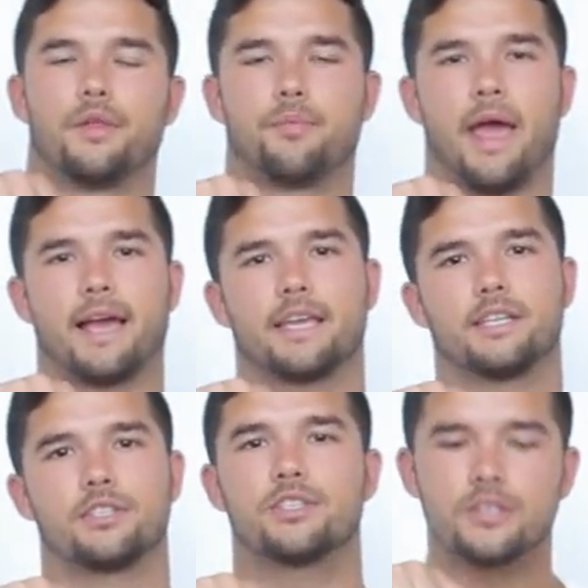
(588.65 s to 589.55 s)
the
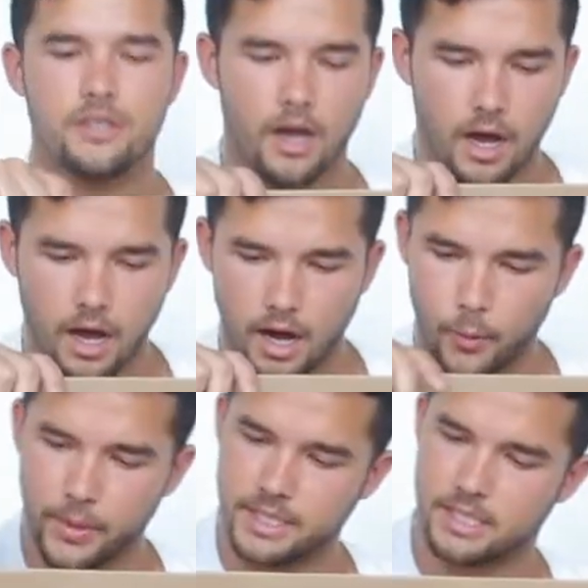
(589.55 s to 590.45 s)
package,
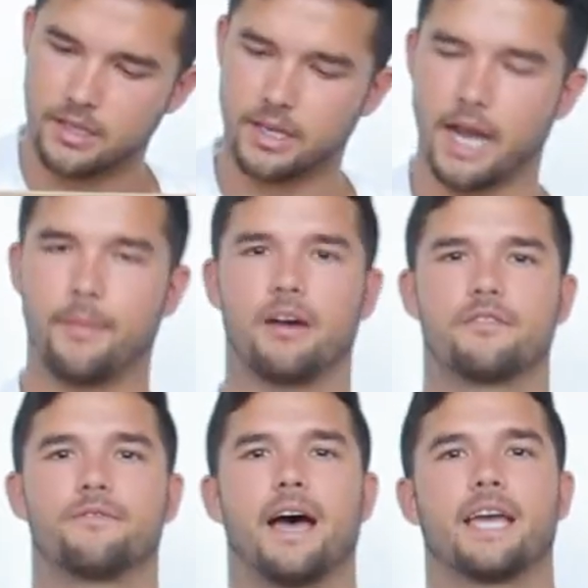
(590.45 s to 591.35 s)
we still got
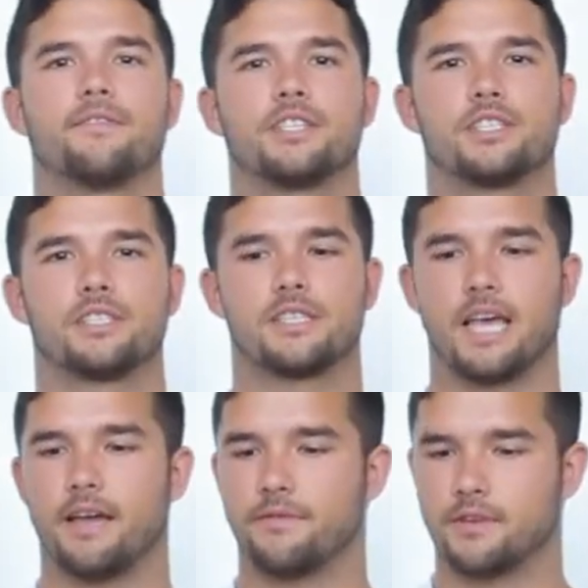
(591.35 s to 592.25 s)
about 5 inches
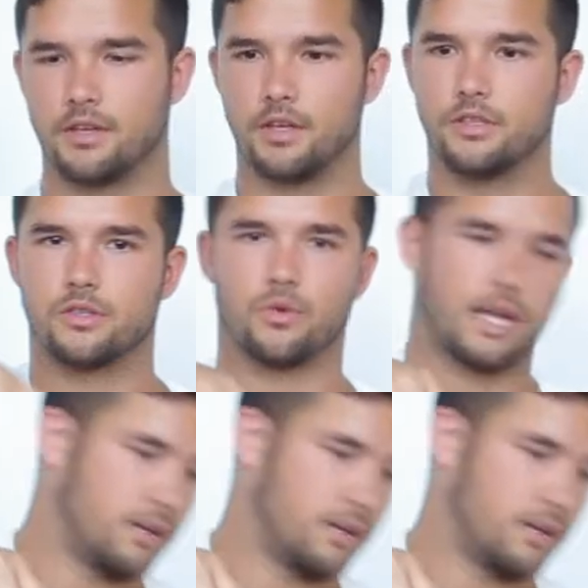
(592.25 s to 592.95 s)
left. So